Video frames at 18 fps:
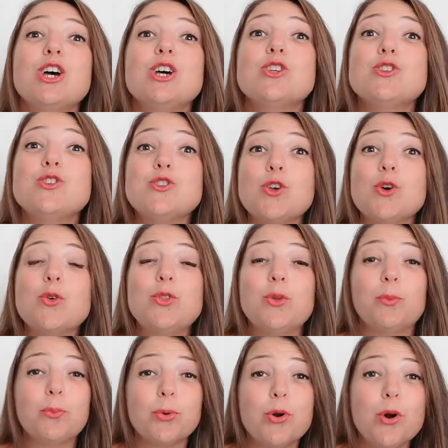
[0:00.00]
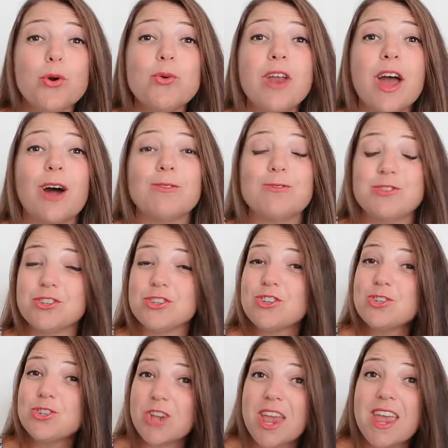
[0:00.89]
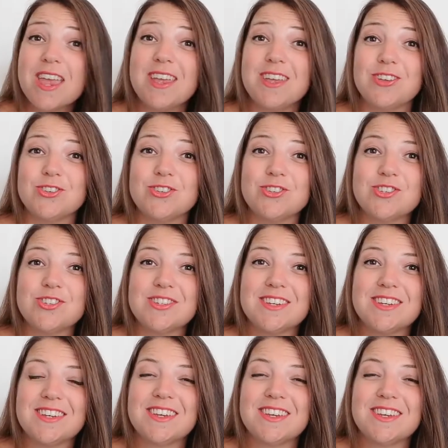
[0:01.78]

So the pronoun changed.